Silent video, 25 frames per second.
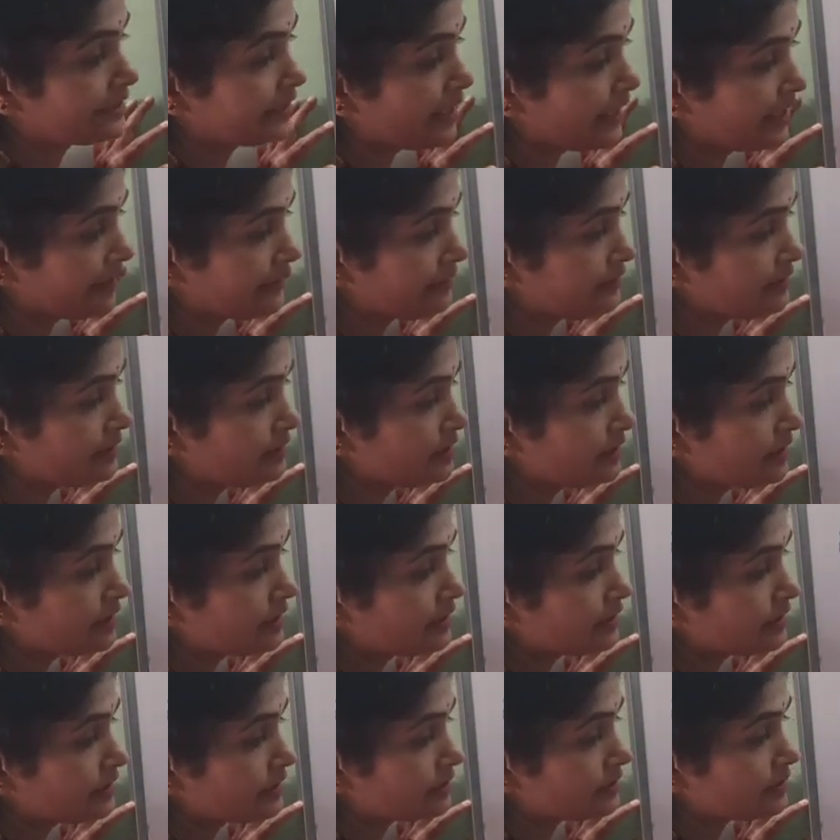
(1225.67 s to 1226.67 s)
then
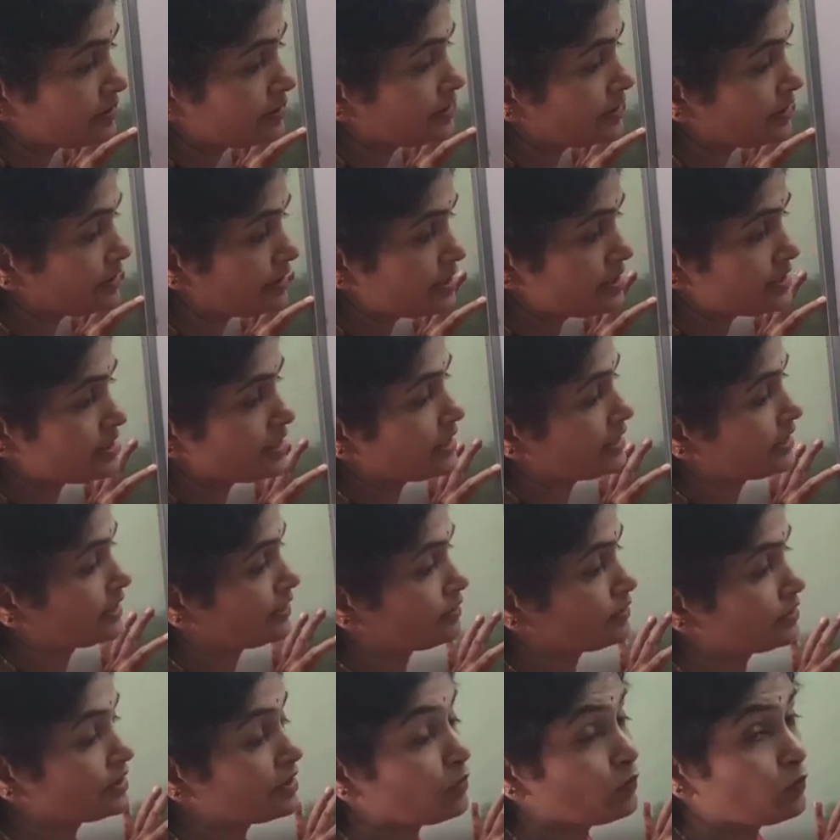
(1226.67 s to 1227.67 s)
the result,
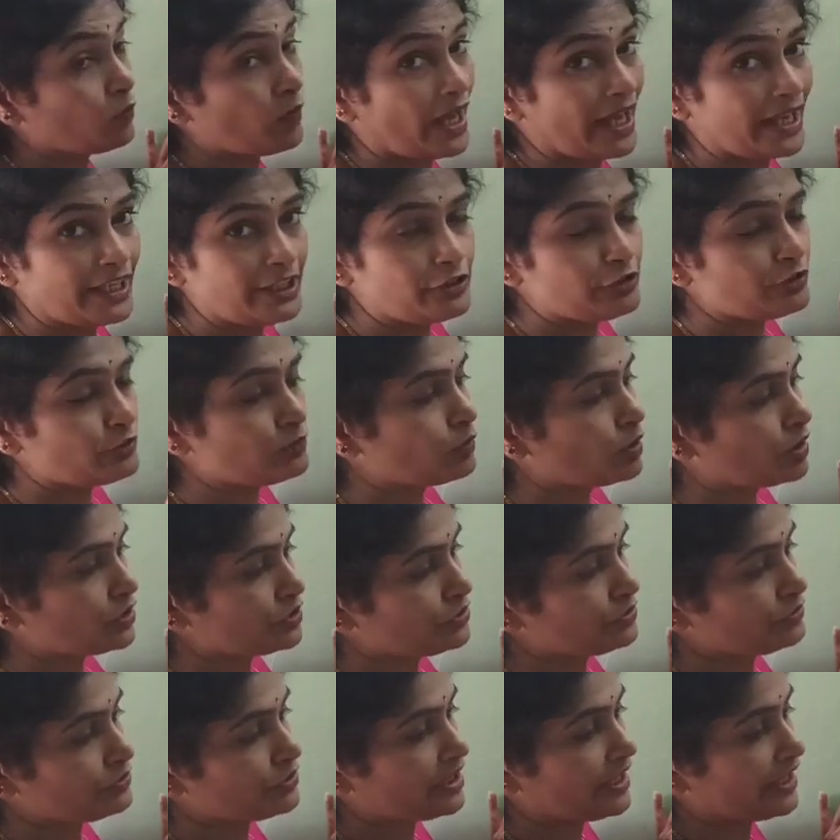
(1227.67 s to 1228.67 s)
the value what
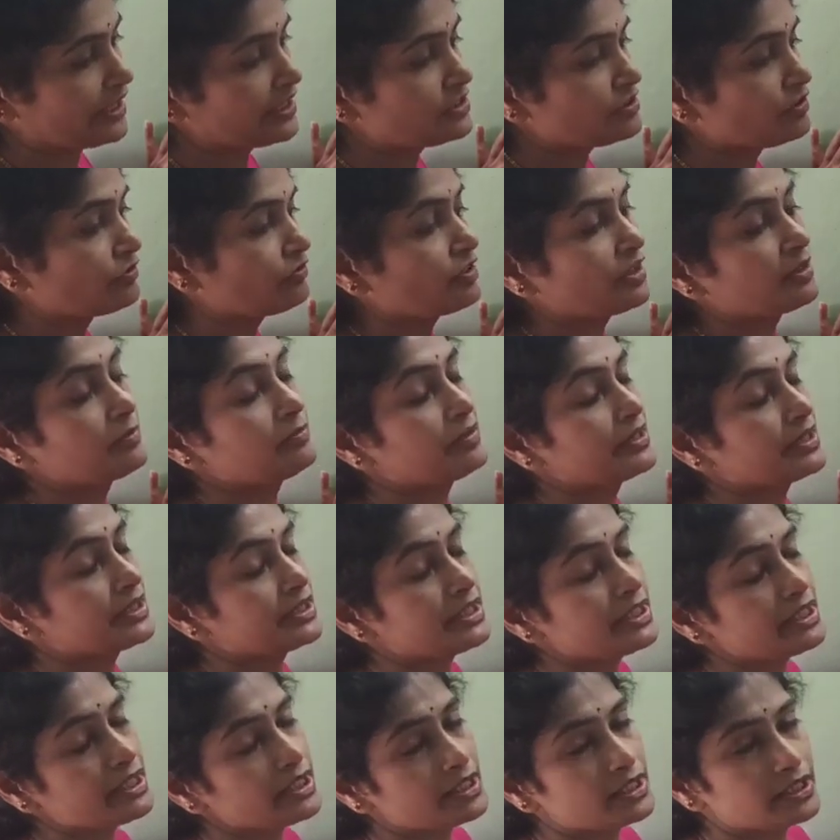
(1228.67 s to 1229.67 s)
you get will be
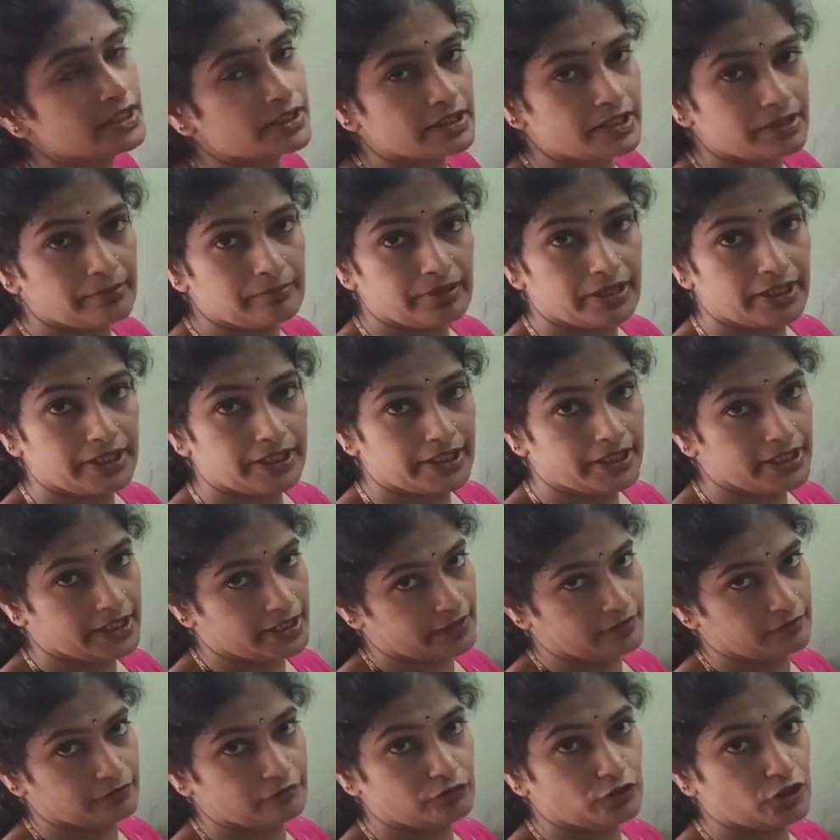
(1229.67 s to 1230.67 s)
the remainder
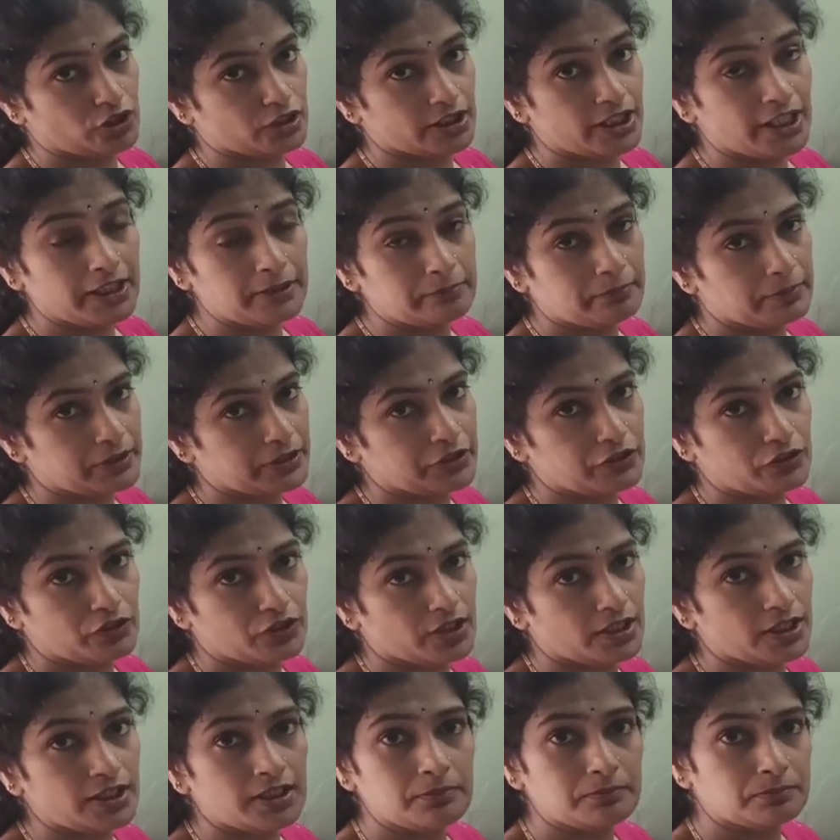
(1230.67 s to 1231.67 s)
for that
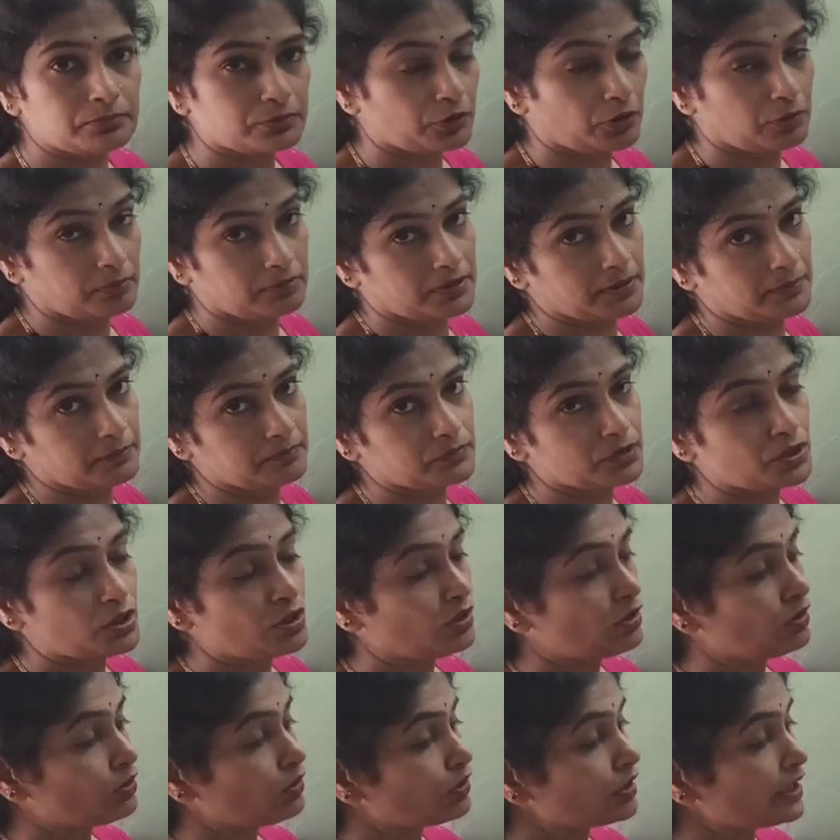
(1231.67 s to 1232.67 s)
particular problem.
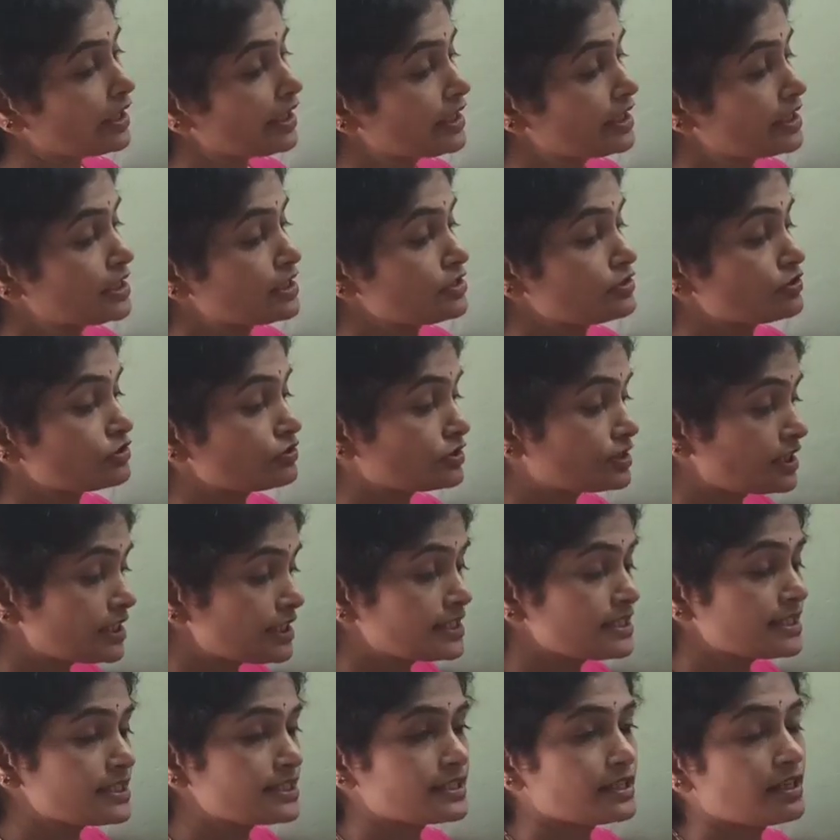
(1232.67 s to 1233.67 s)
Okay, so
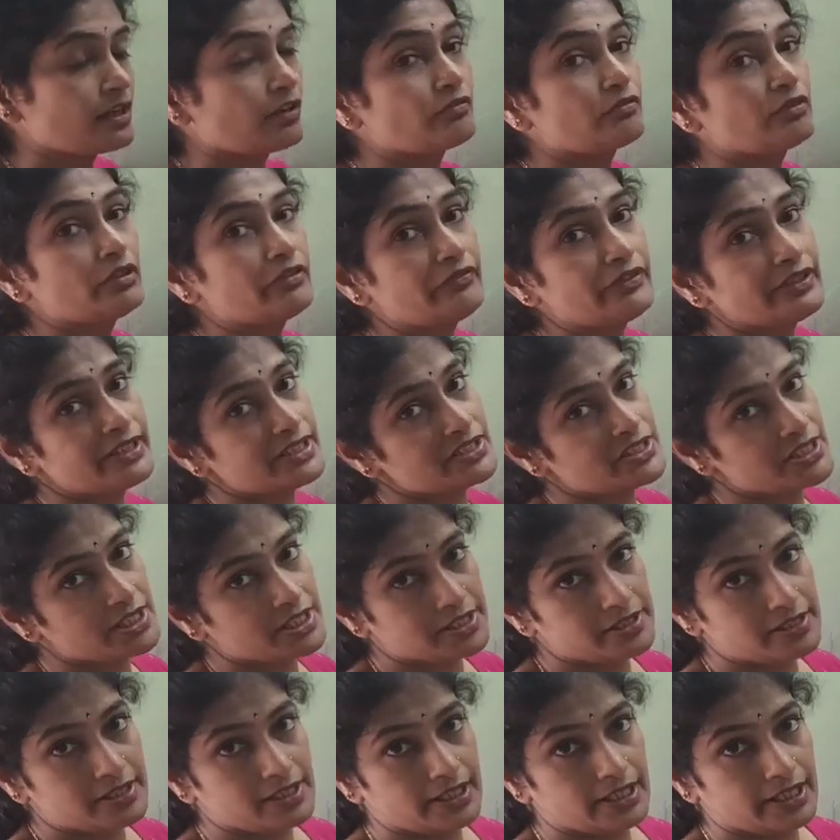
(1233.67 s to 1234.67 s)
this we will
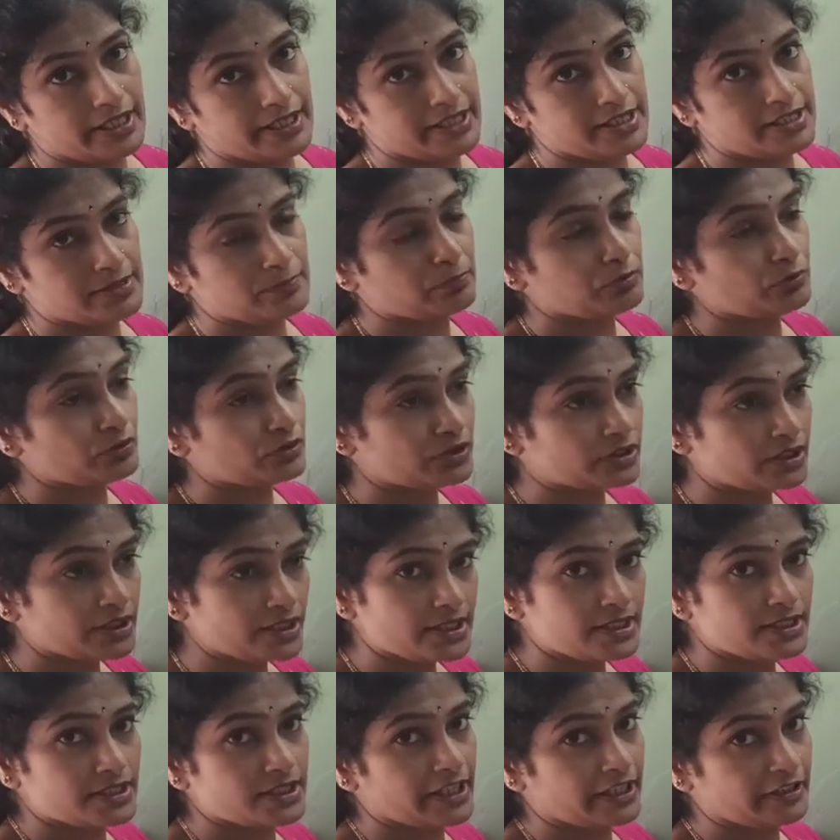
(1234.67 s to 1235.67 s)
generalize, put
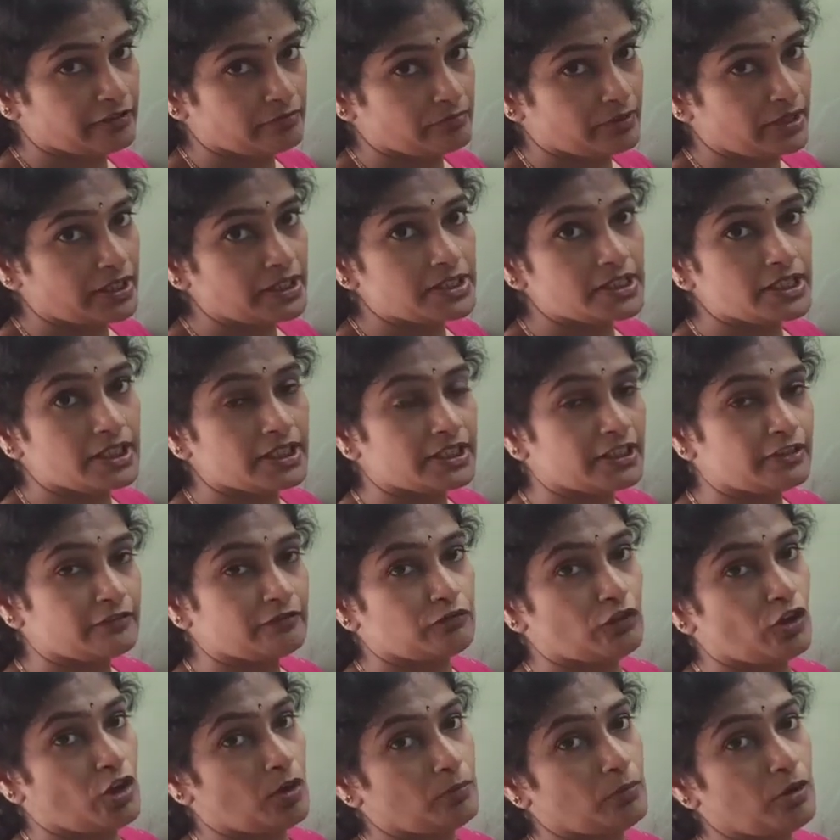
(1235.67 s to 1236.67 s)
this statement in a
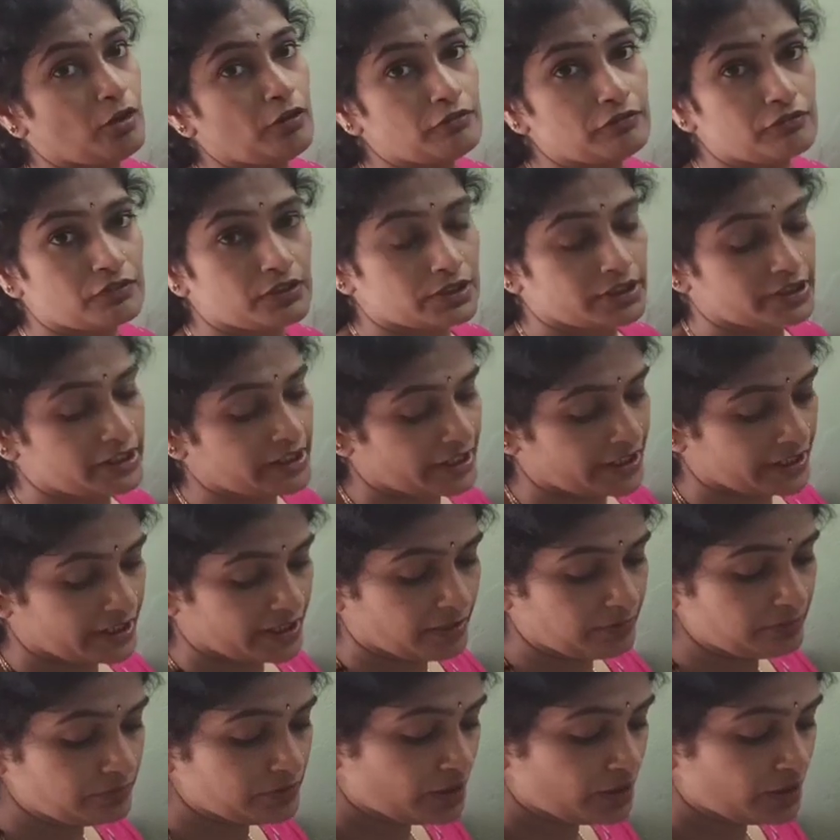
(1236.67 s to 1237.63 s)
form of theorem